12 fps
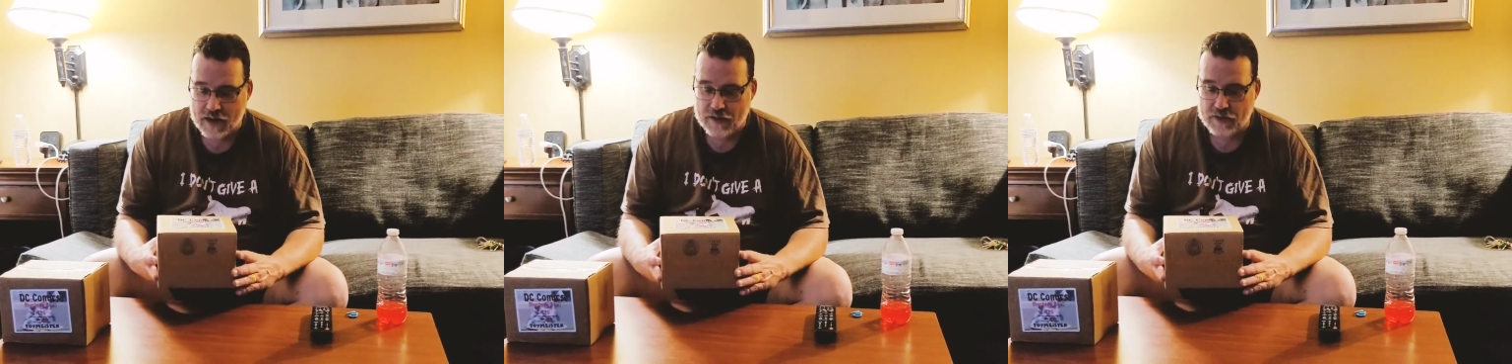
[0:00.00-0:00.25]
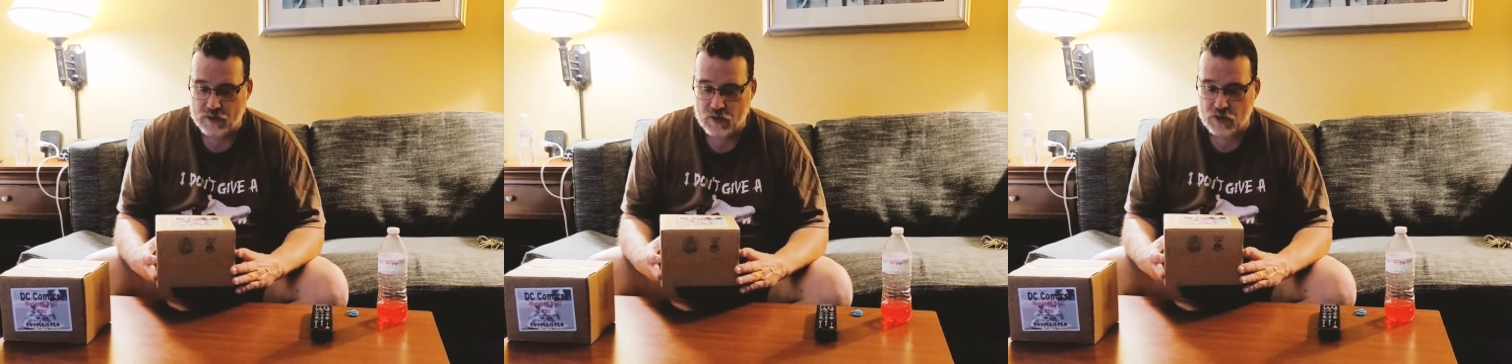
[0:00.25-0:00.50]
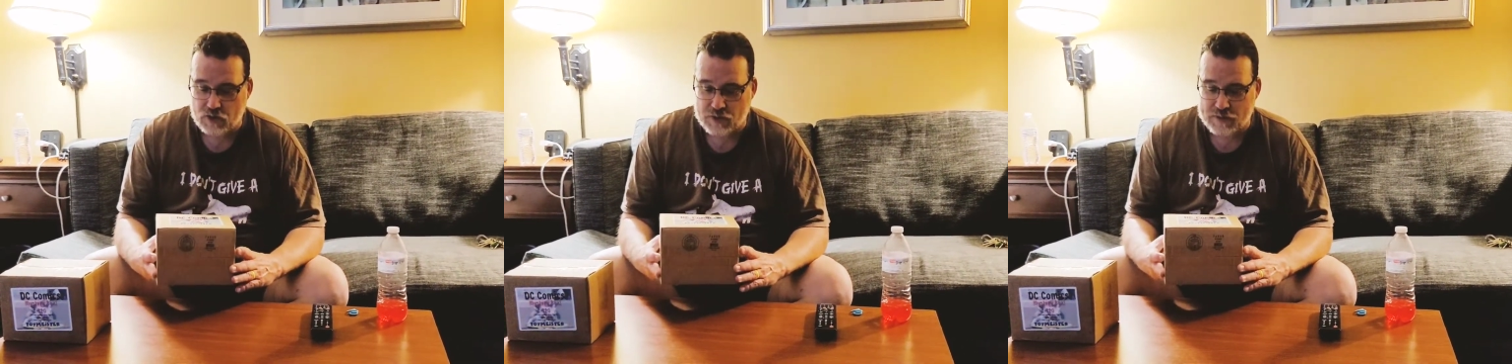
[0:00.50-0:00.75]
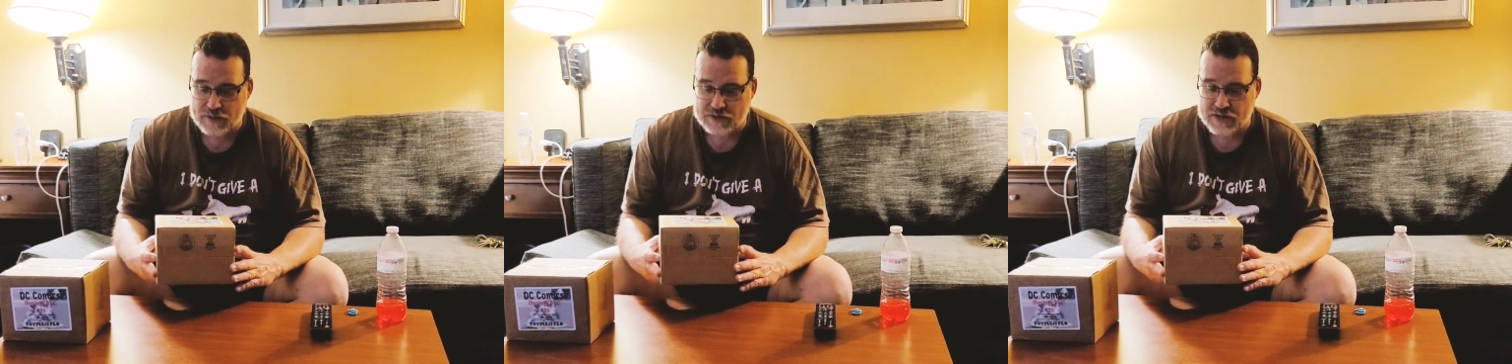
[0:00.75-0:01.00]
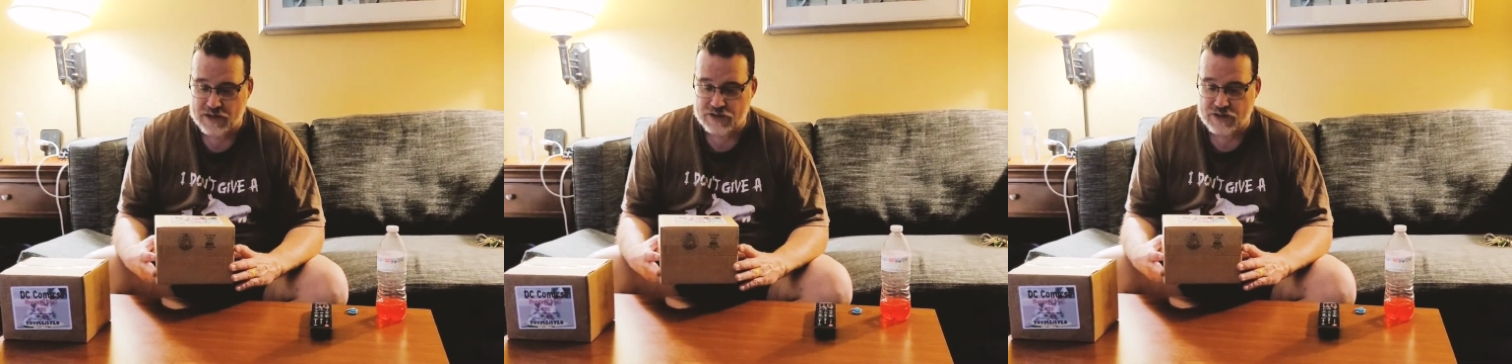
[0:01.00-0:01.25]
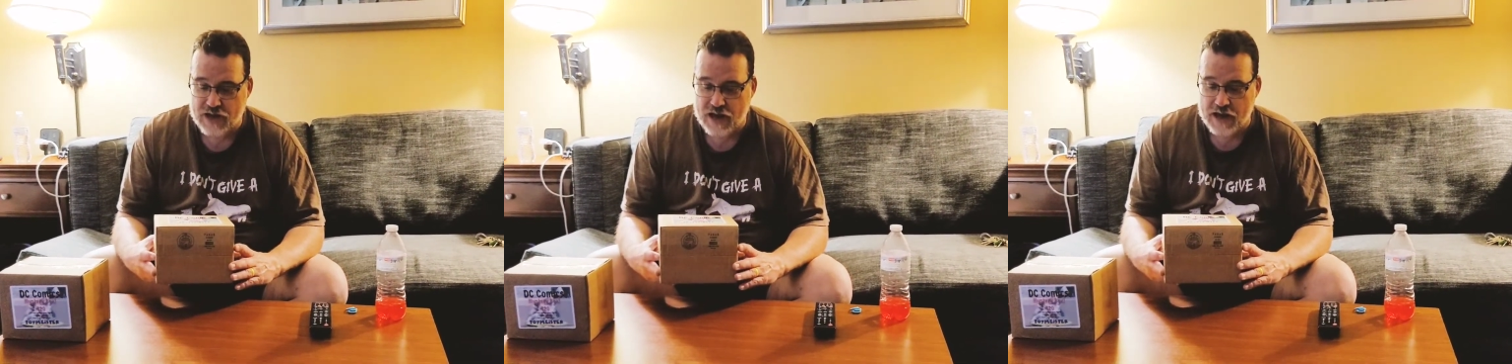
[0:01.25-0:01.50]
these are cost $20 each,
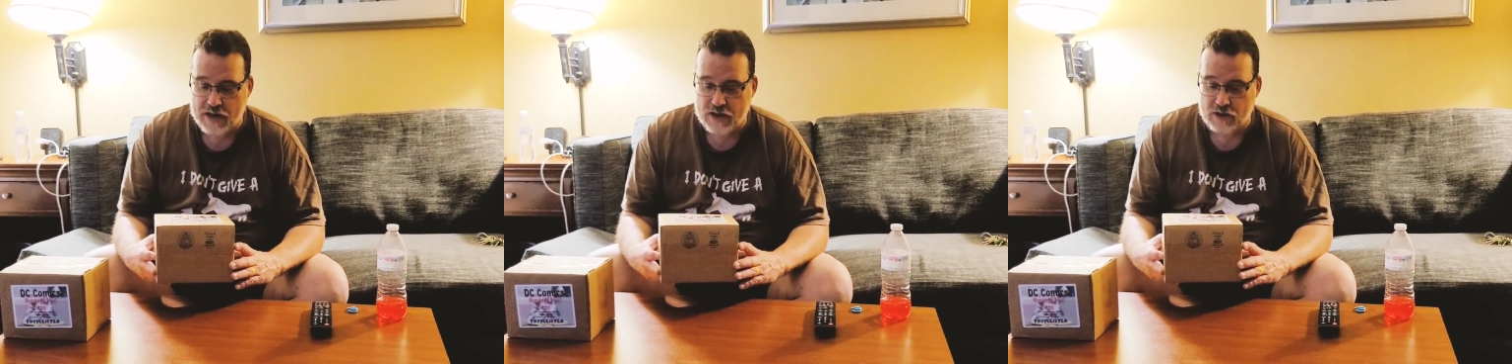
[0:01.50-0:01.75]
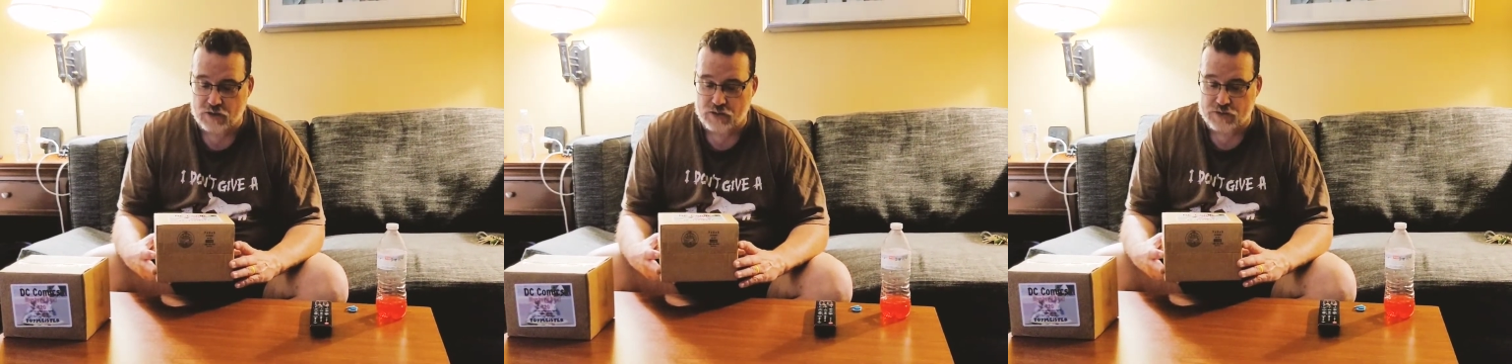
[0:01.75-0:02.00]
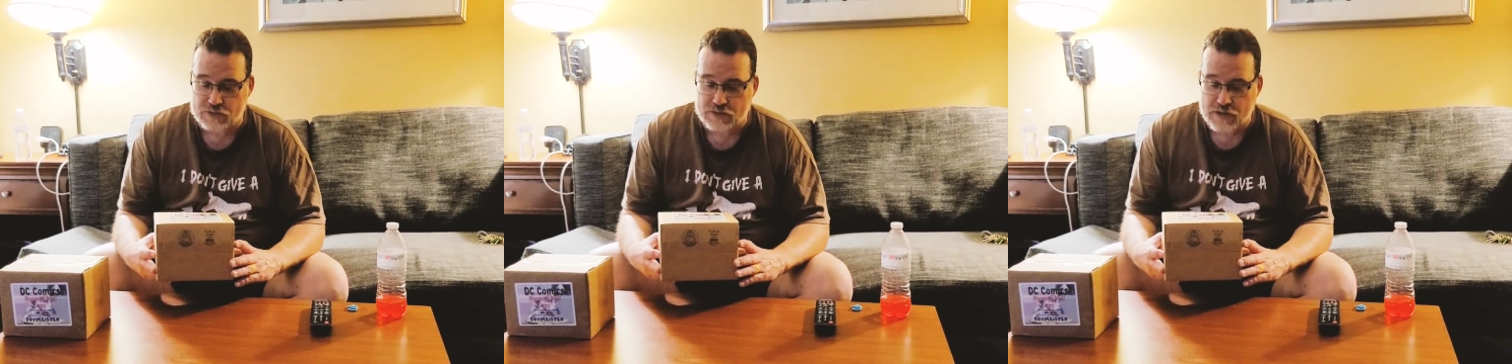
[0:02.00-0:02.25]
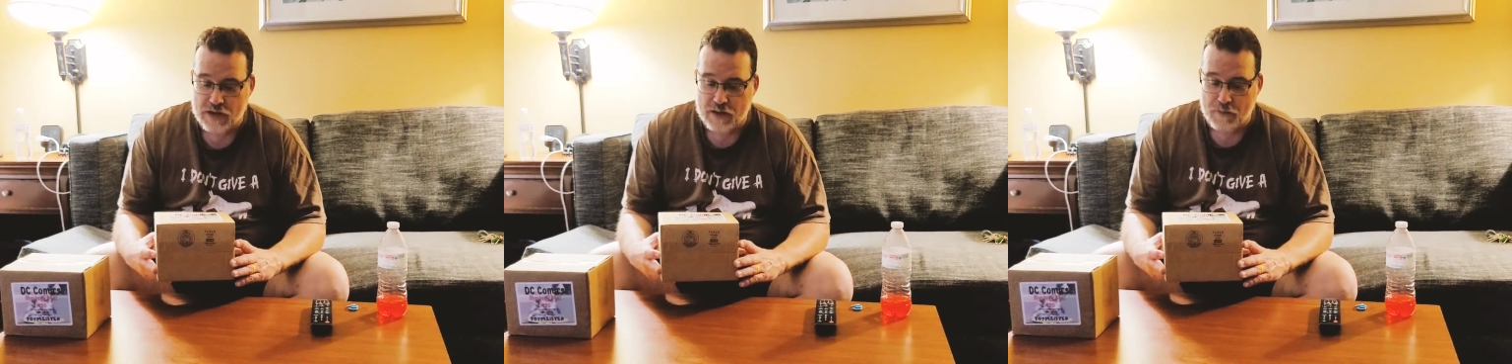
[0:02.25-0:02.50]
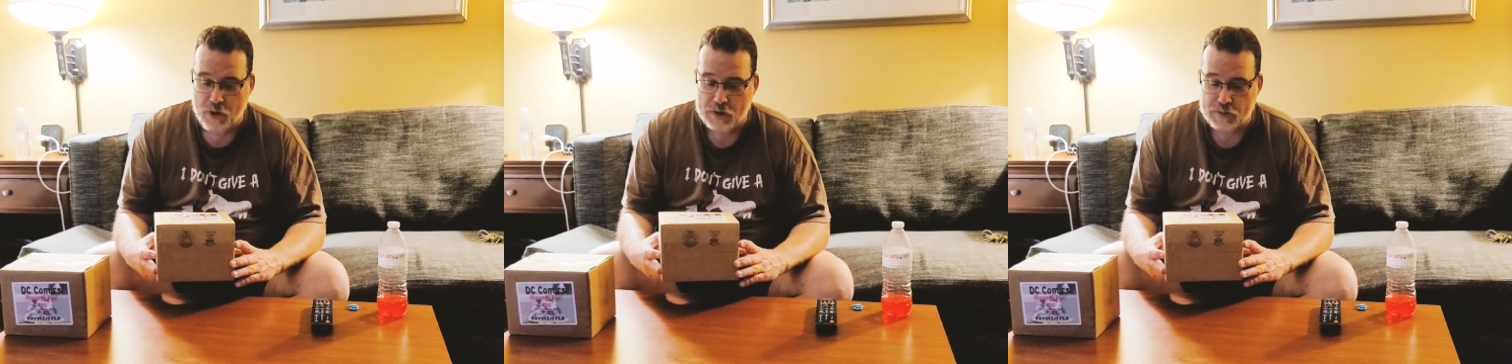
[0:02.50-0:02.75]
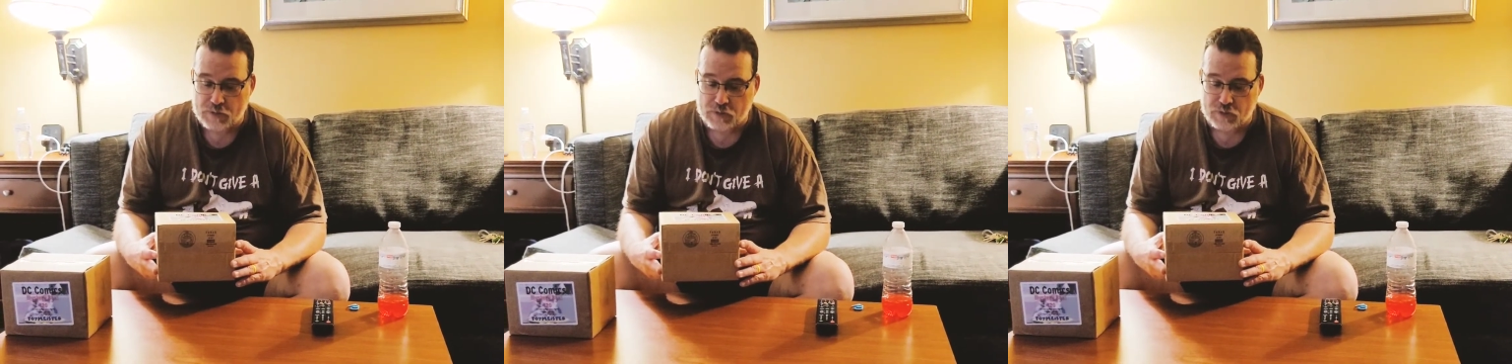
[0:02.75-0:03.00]
and includes
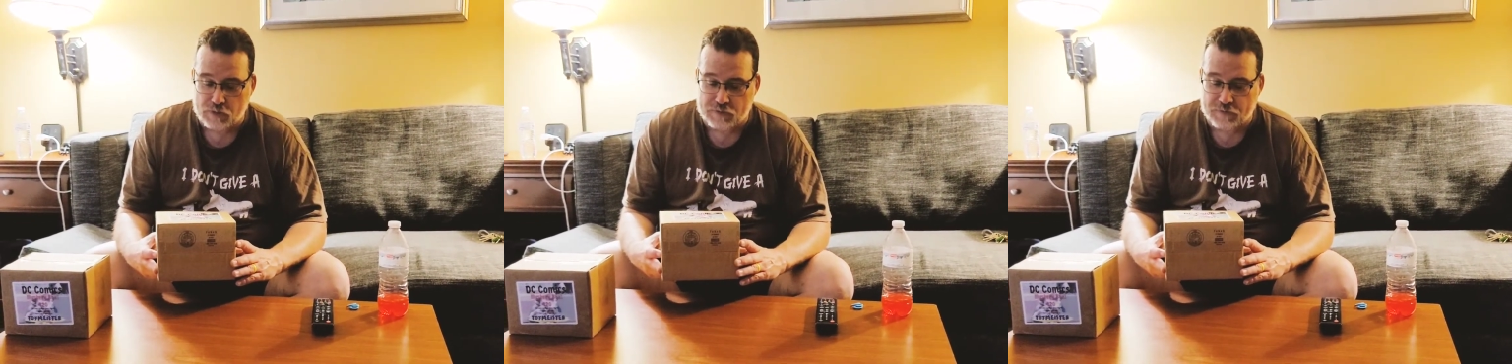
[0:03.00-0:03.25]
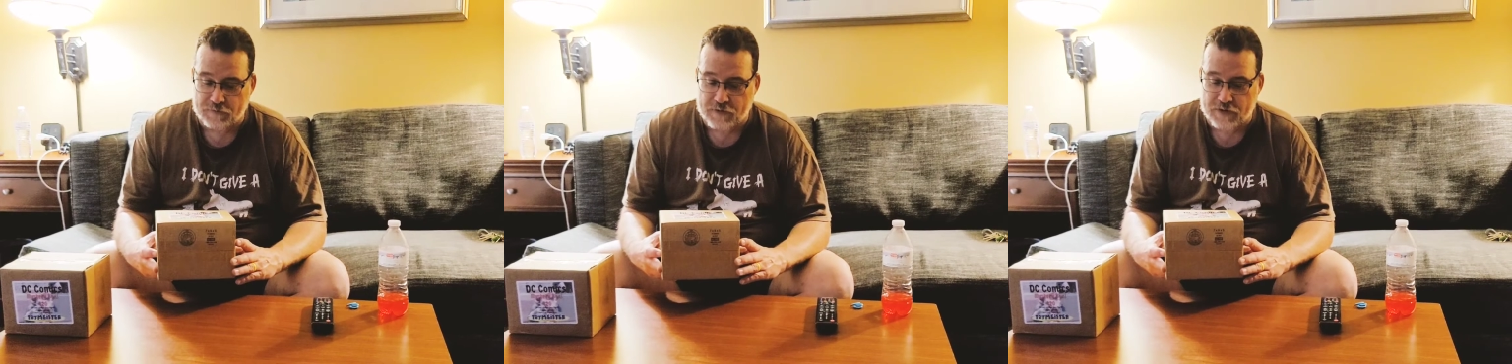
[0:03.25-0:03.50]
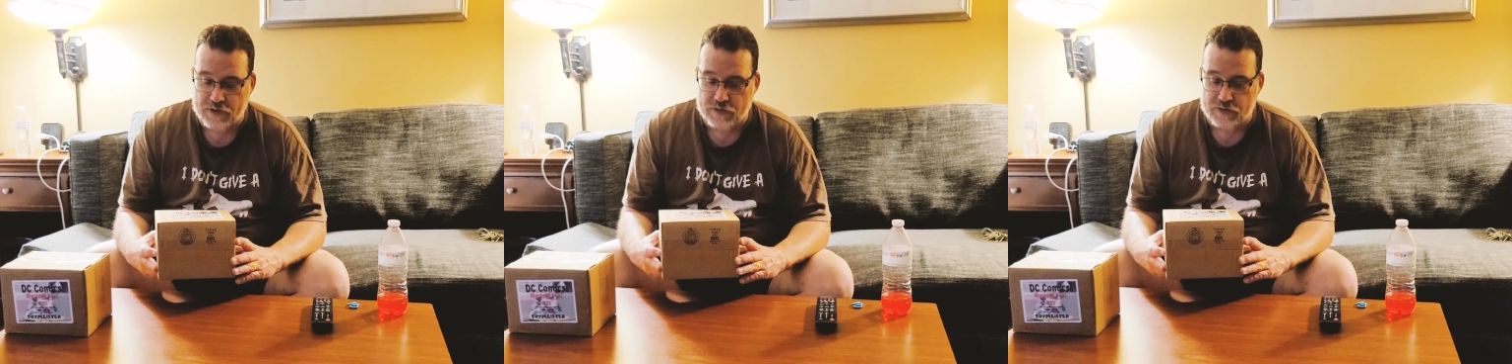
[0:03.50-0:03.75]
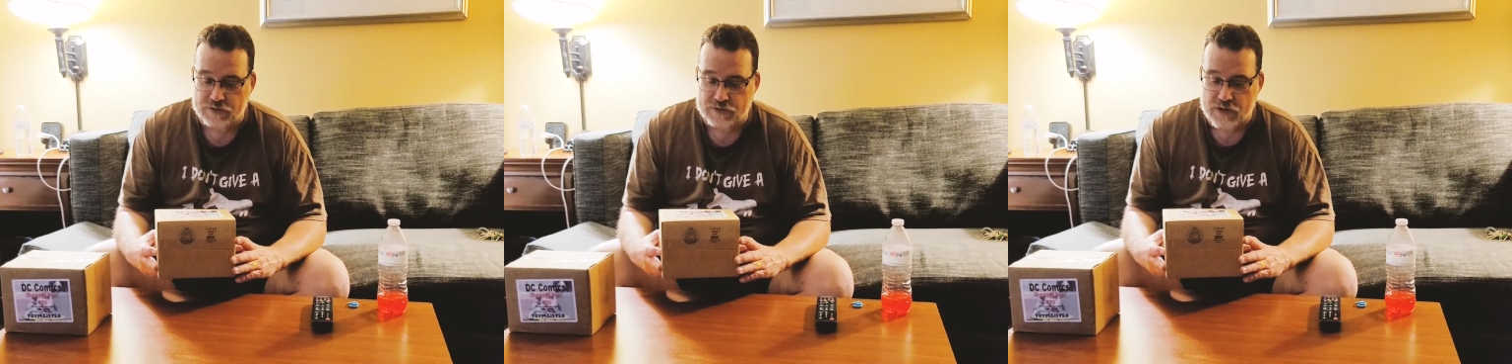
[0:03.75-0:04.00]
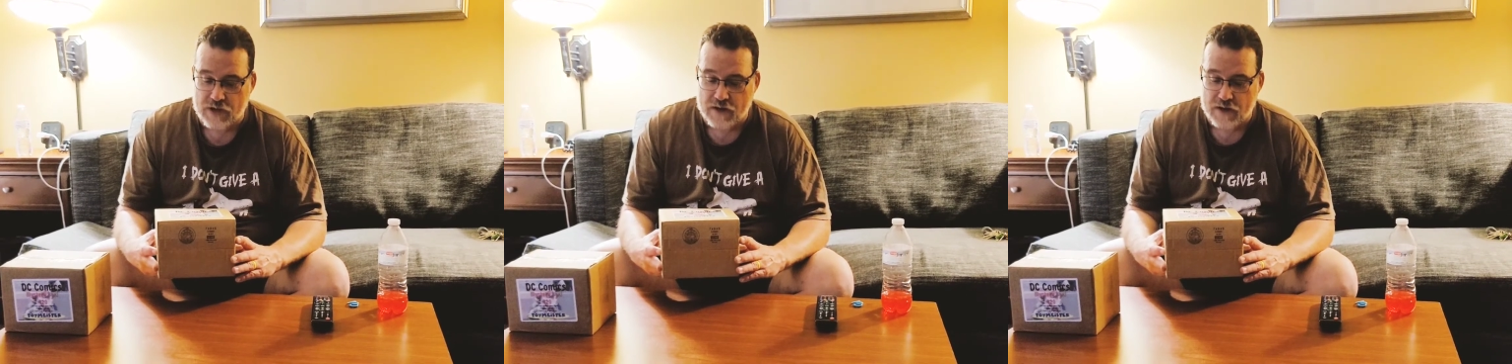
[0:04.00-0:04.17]
multiple loose figures